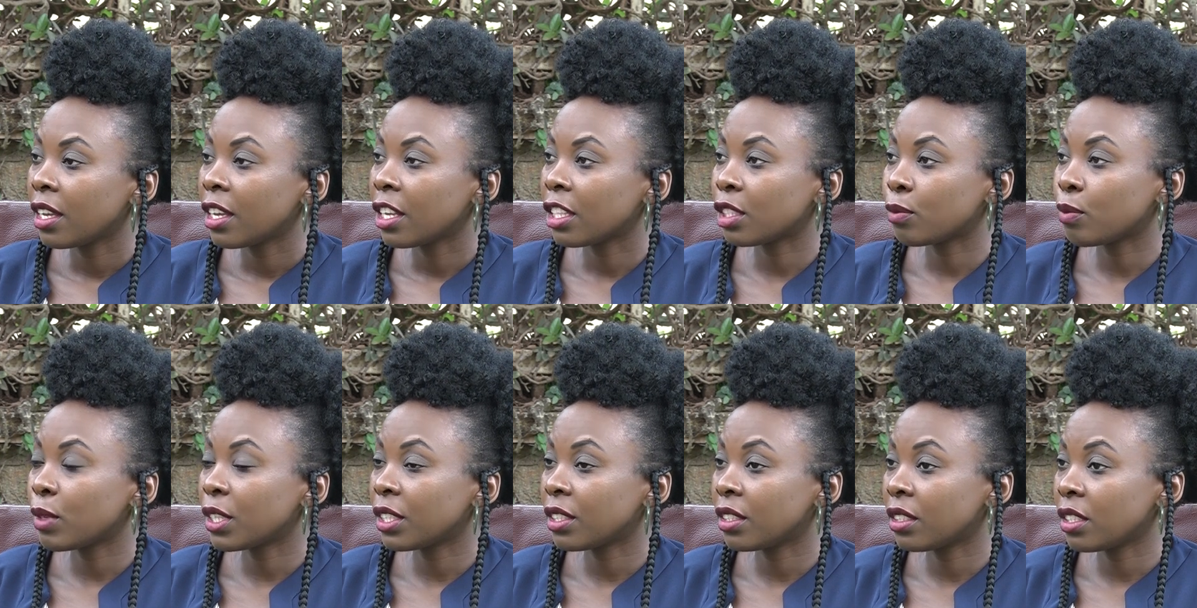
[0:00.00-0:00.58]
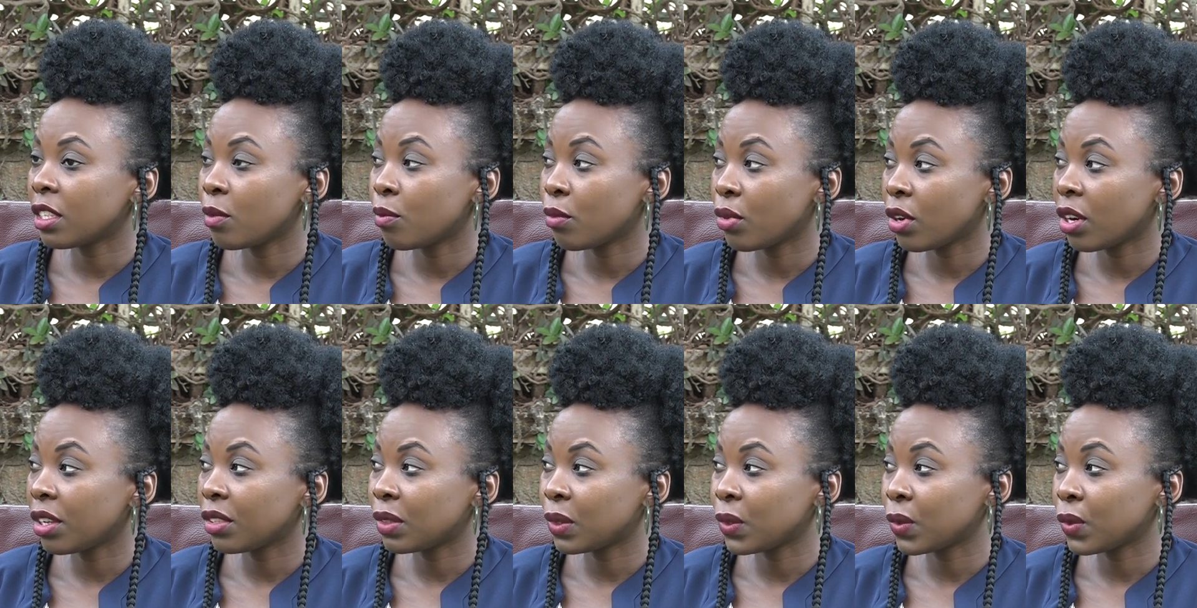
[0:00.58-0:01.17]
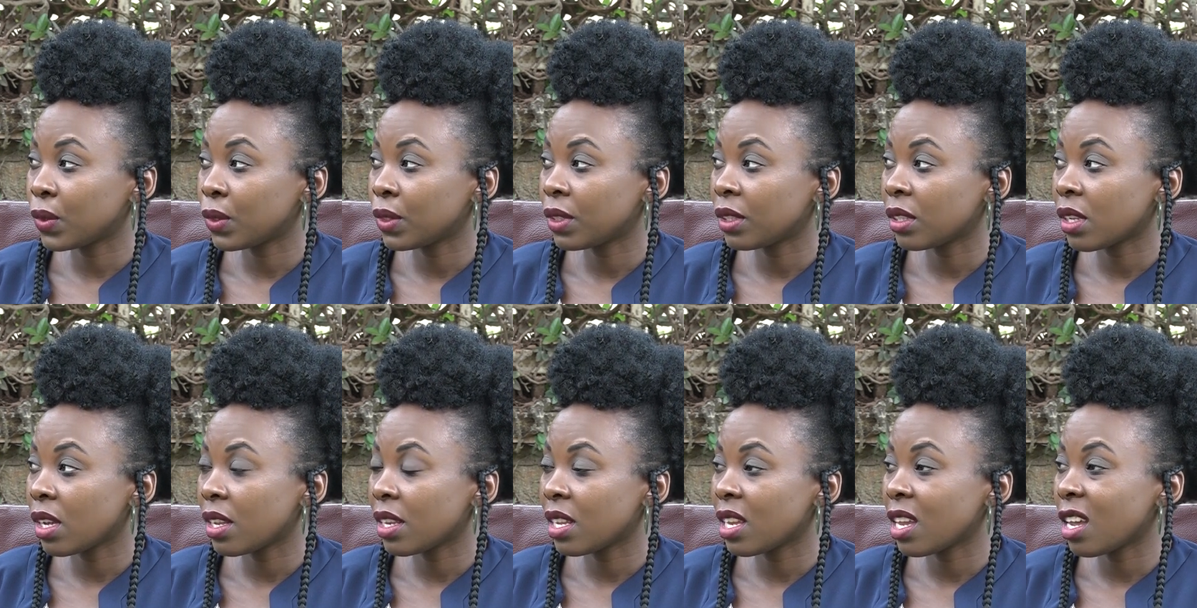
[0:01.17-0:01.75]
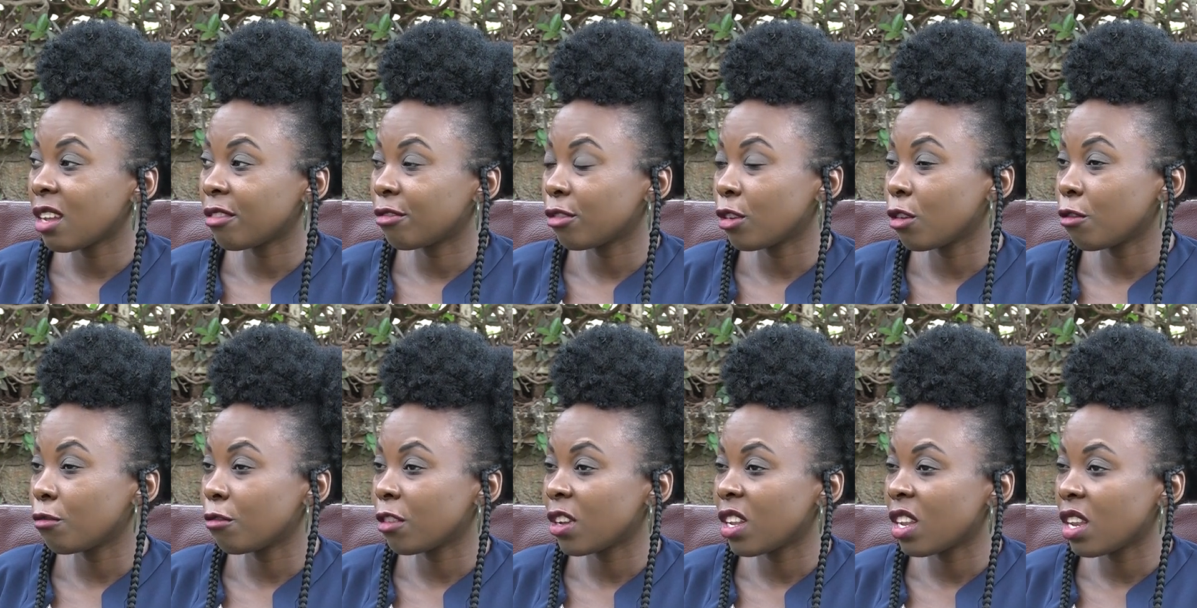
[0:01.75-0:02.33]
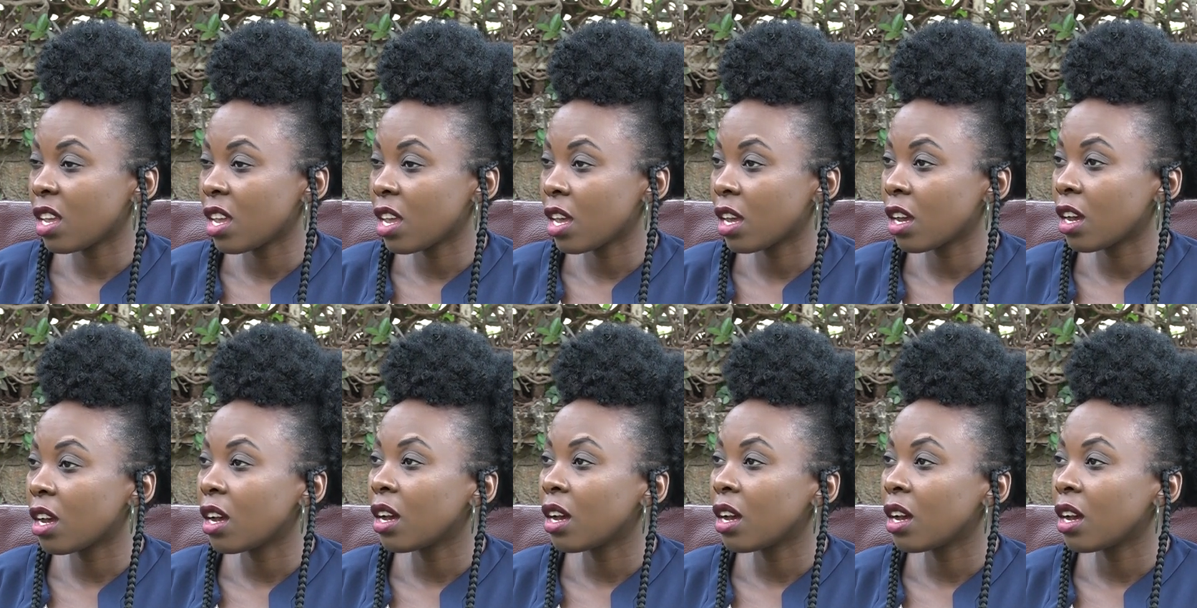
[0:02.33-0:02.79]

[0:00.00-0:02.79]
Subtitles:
It's based in Brussels, and they have over like